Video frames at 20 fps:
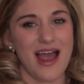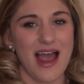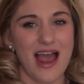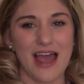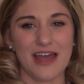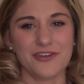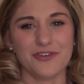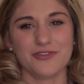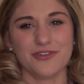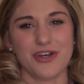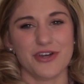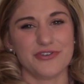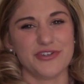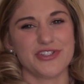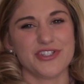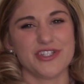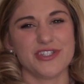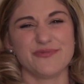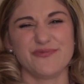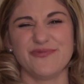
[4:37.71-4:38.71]
I don't know, it
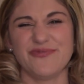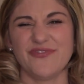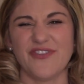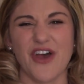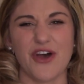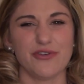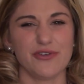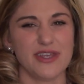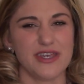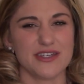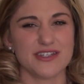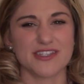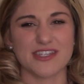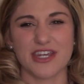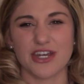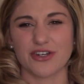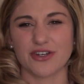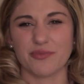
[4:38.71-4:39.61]
just felt easier